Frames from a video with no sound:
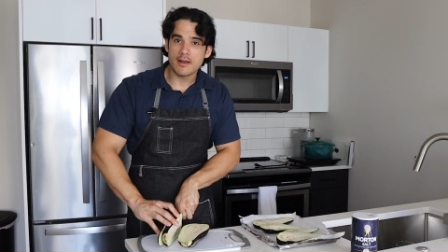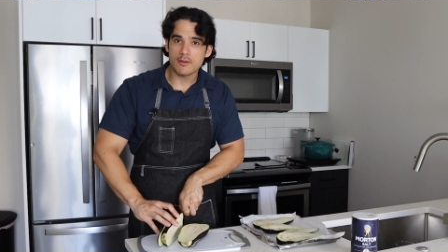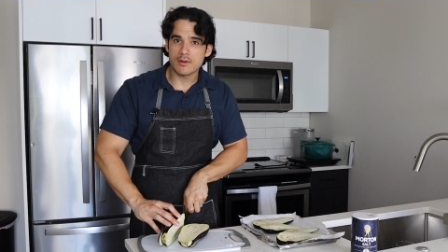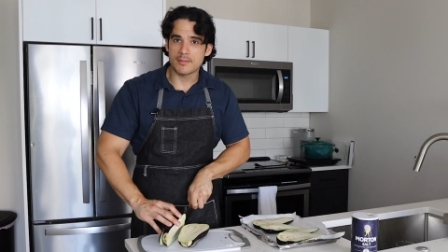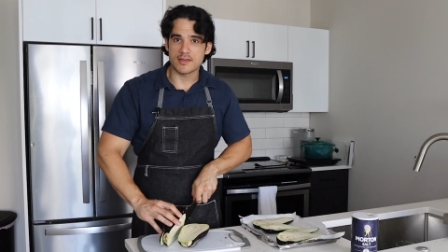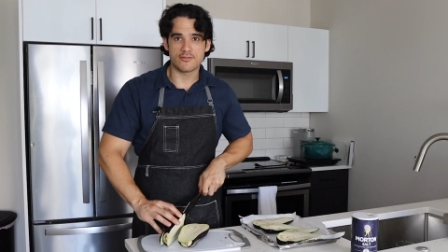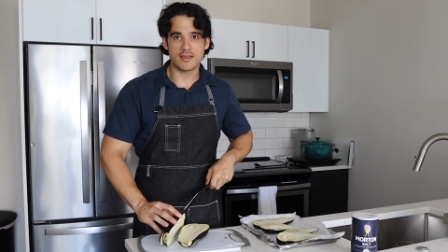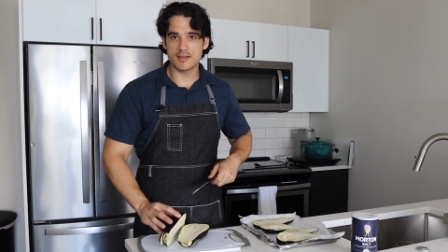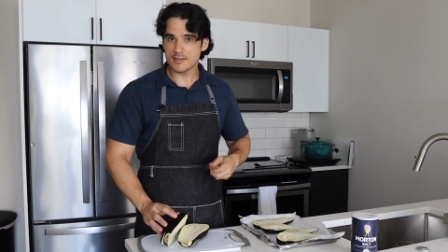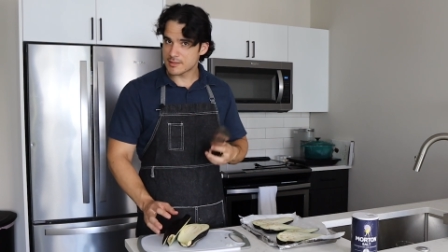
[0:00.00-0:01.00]
another one, but your
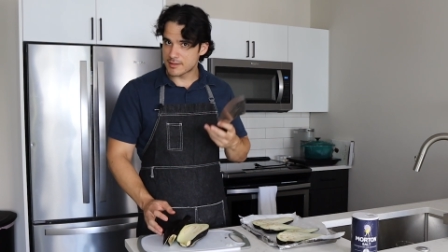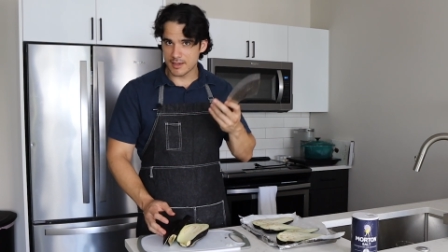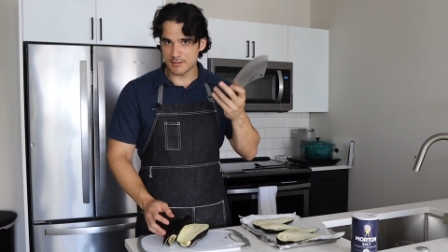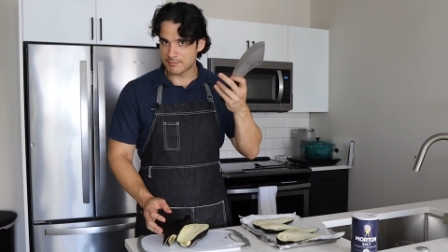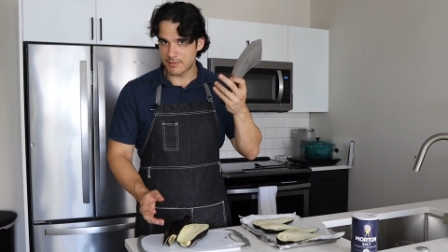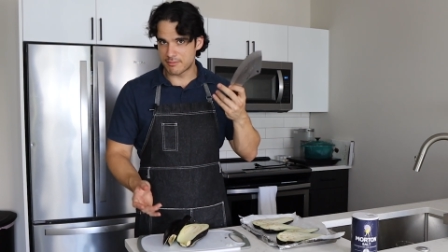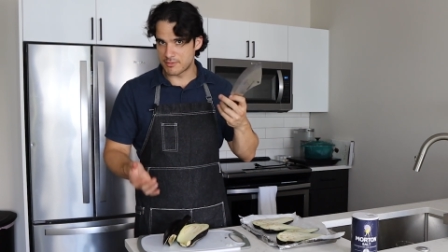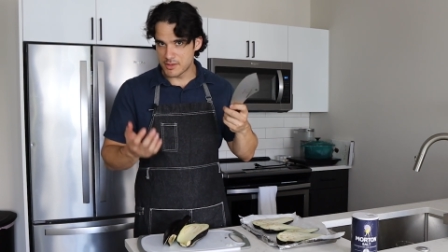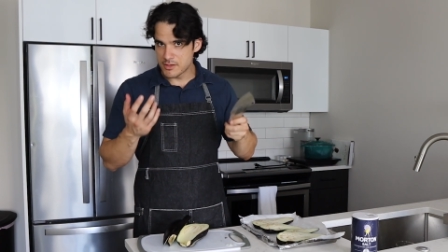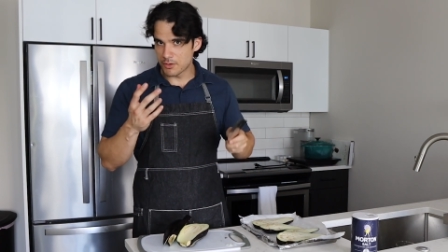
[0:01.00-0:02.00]
fingers,
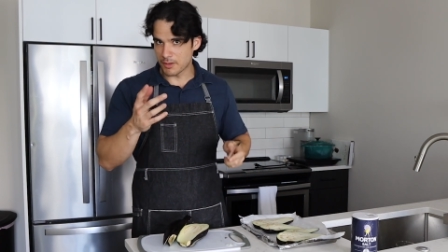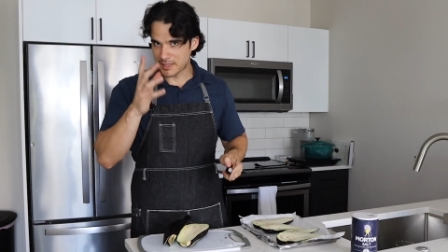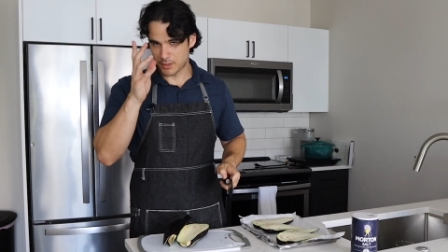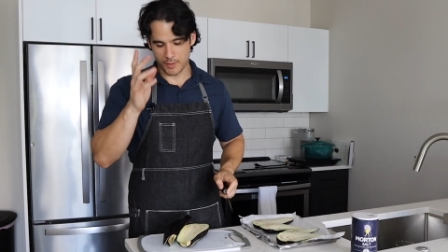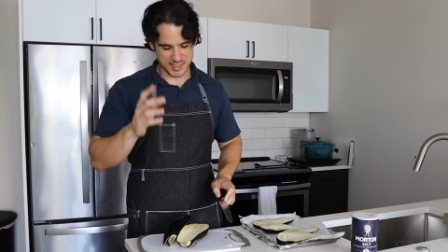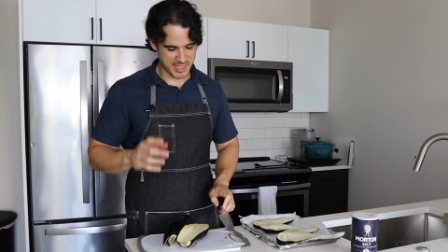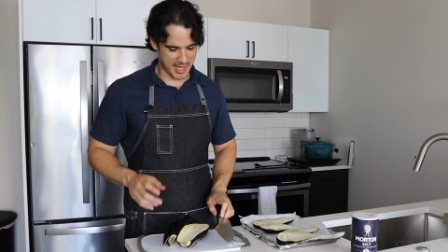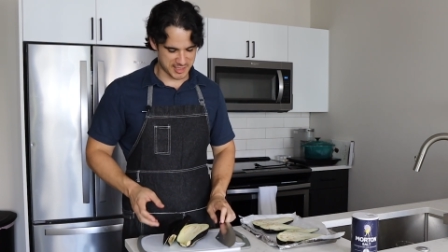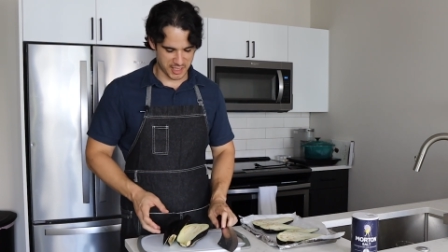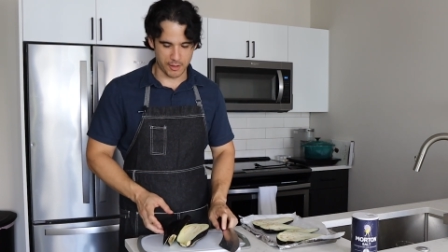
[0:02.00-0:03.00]
you only get the one
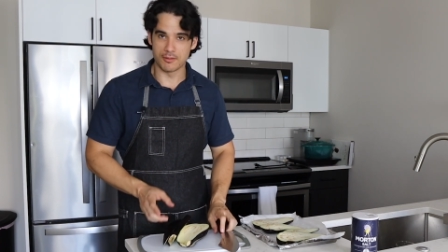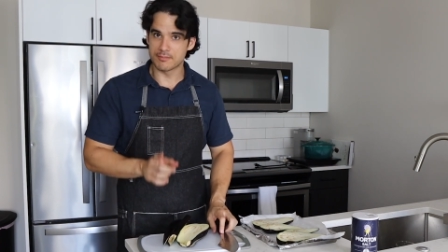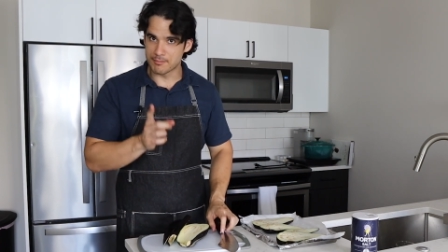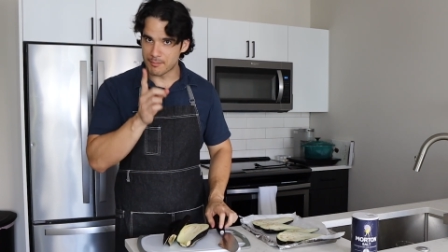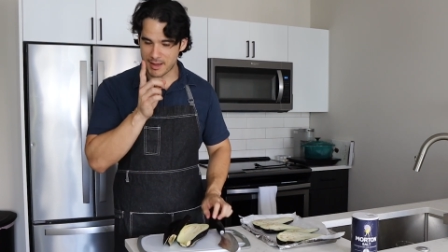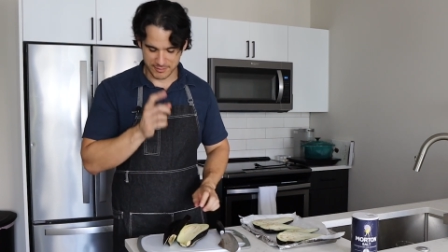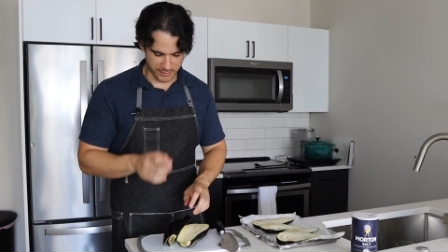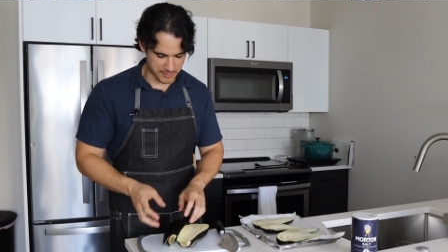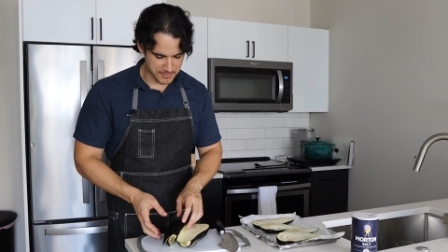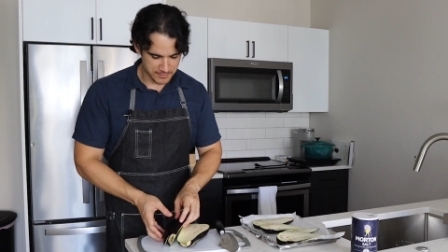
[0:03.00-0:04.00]
set. So, mindful.